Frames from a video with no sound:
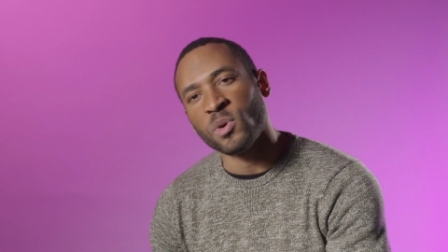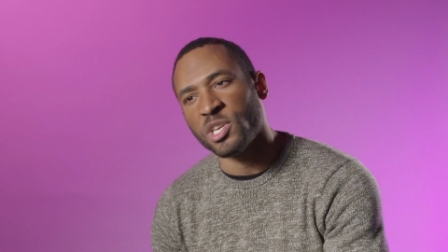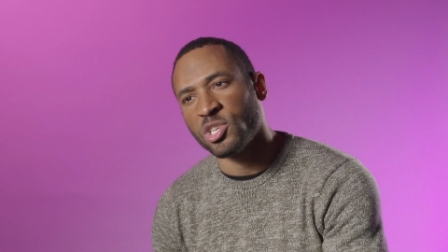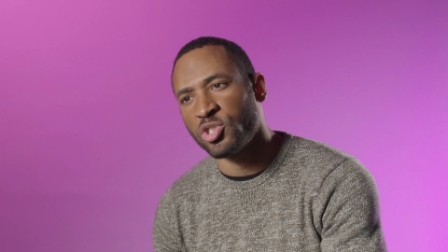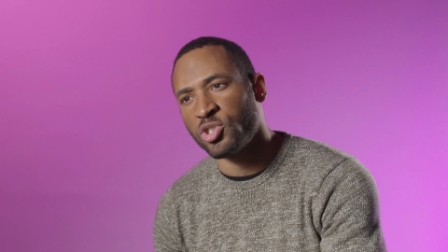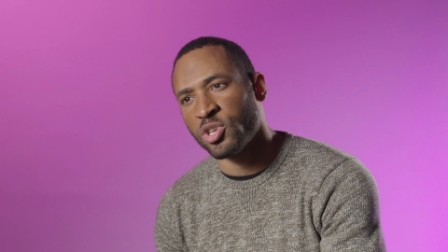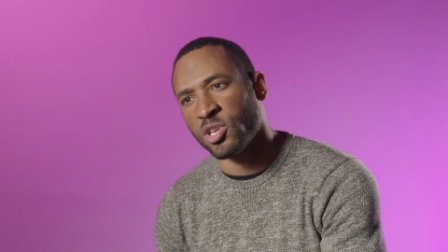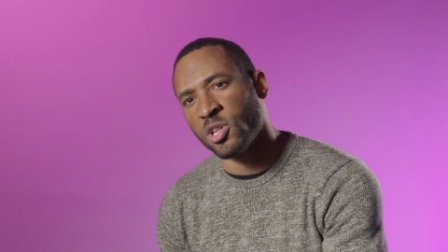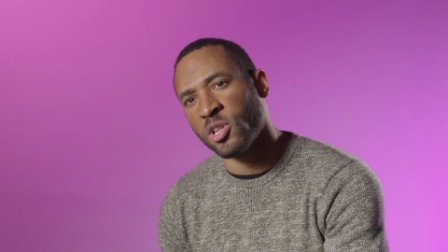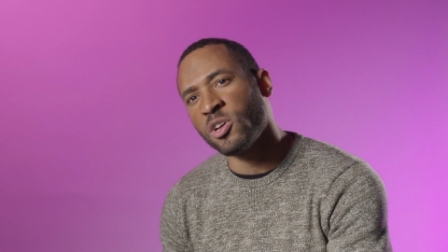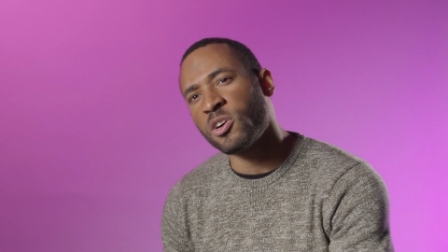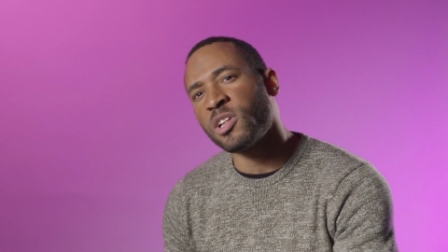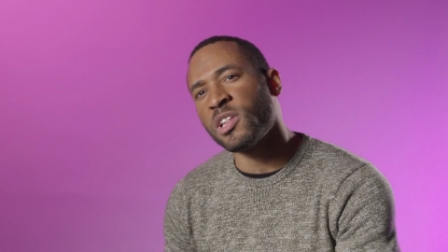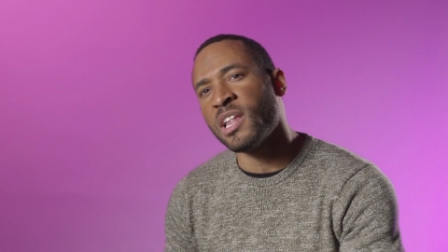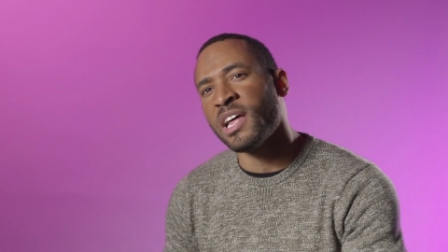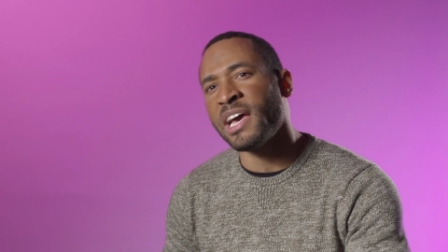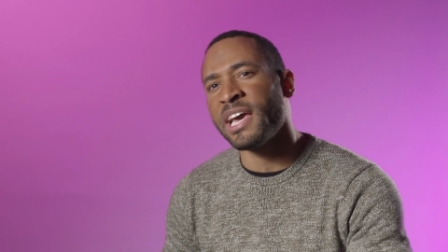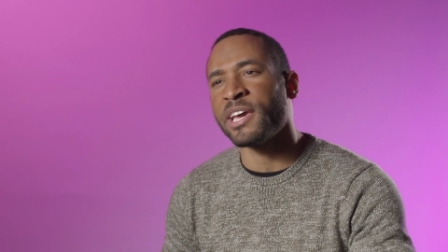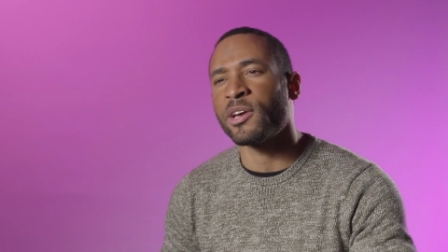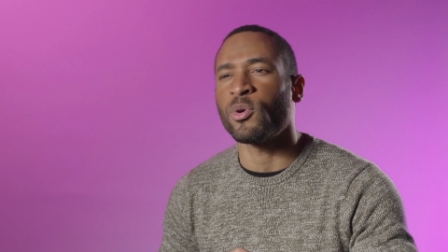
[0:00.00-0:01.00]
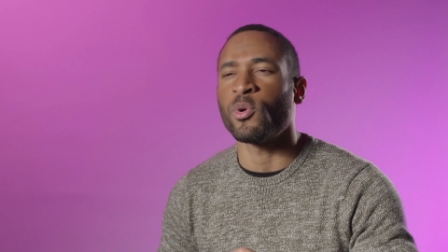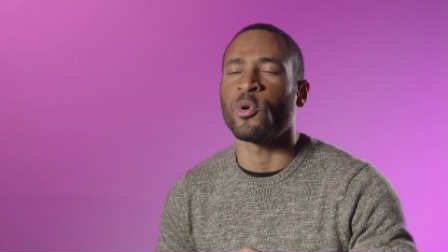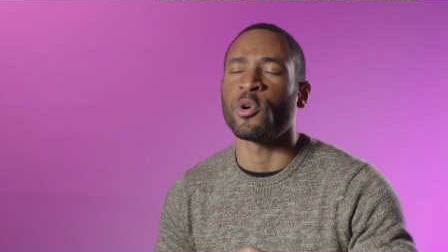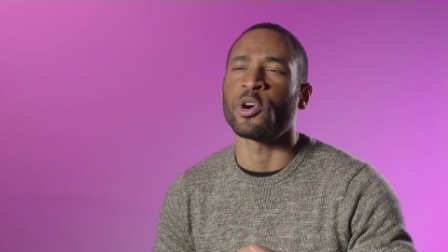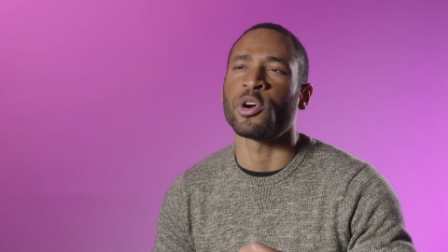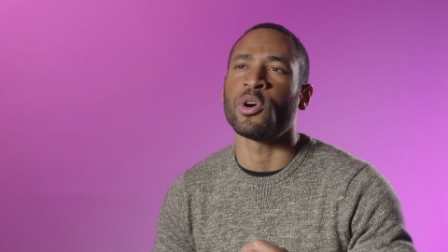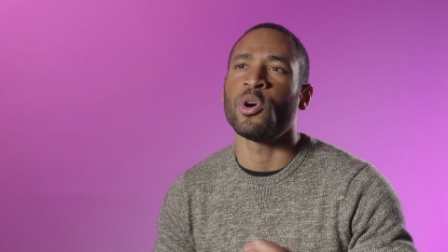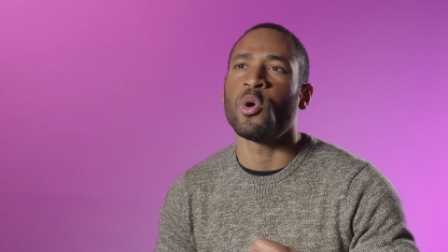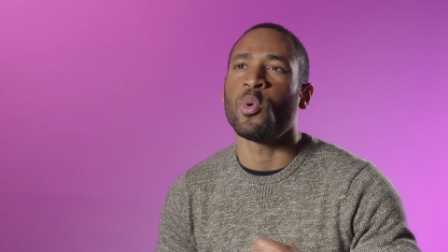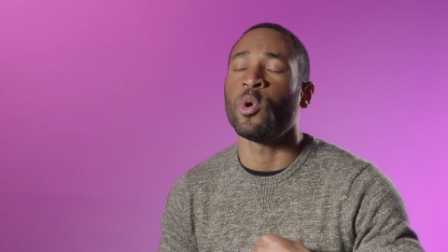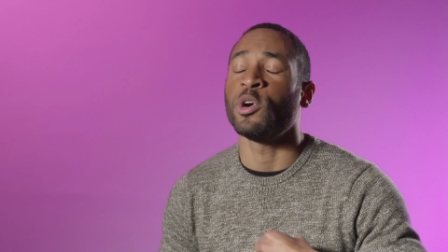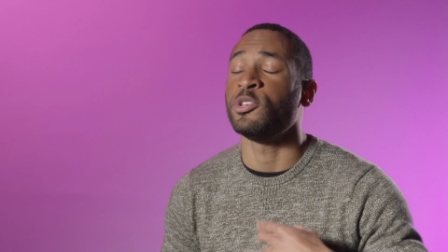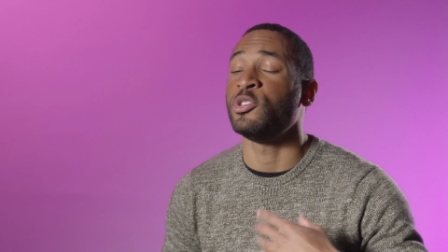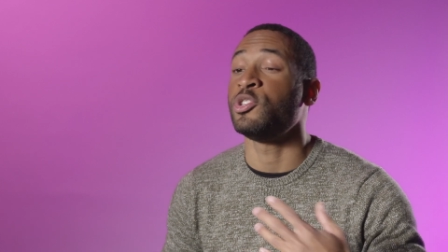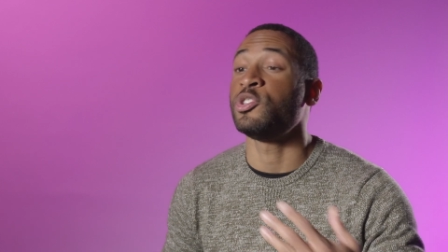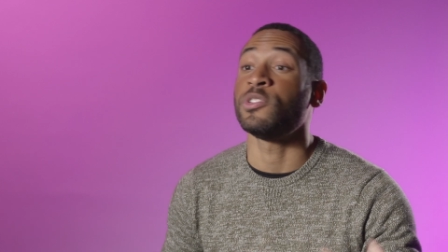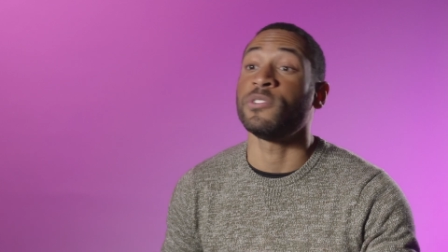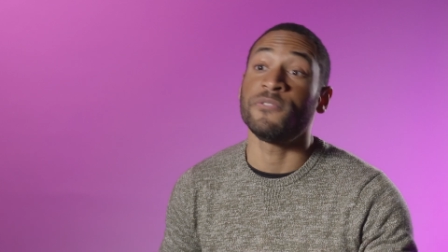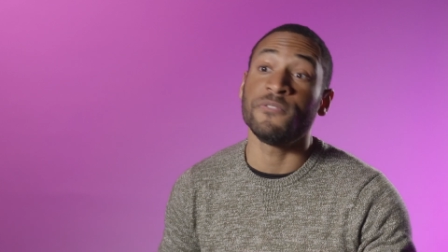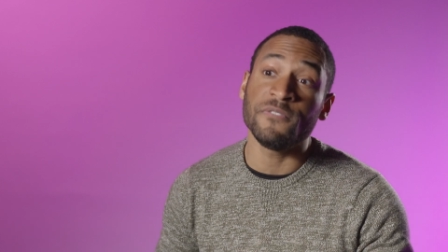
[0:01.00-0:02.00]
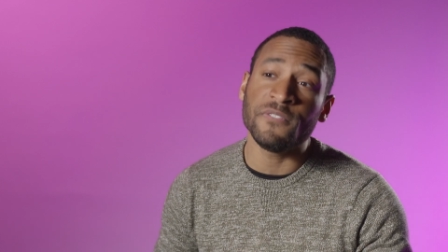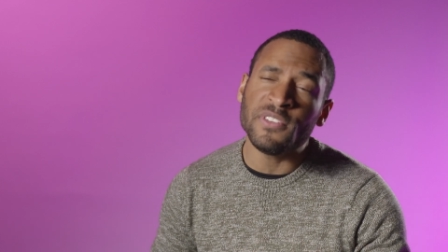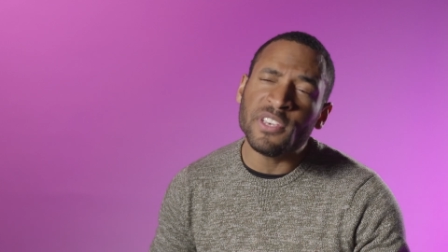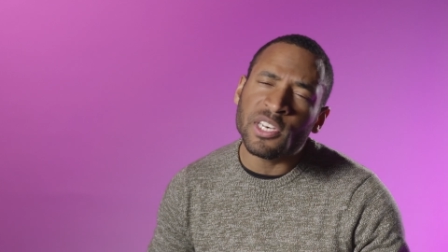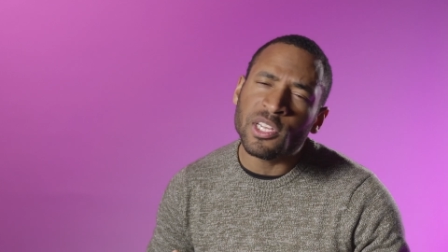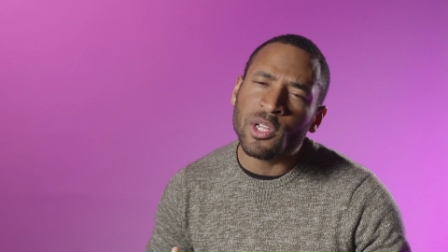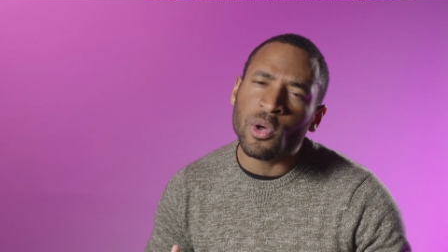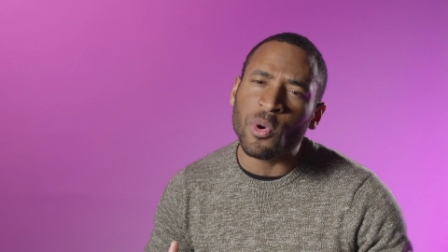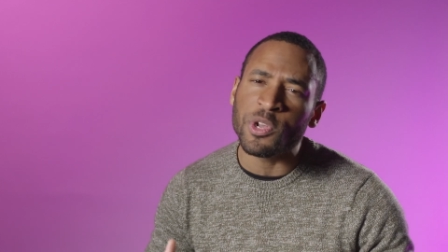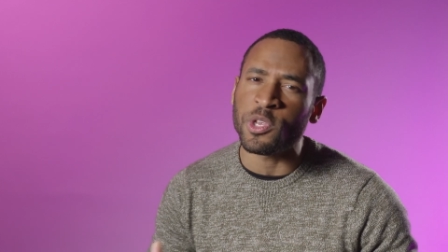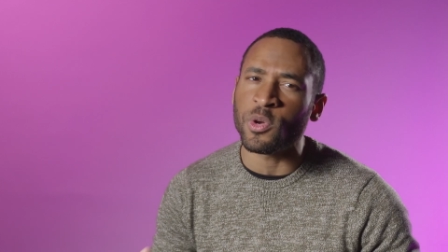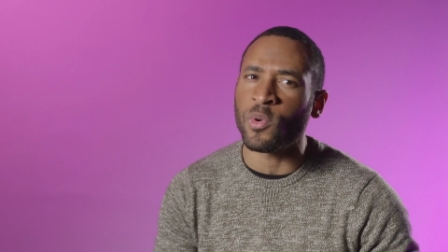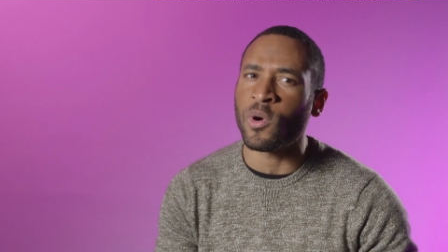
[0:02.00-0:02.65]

what it should look like or what you should feel when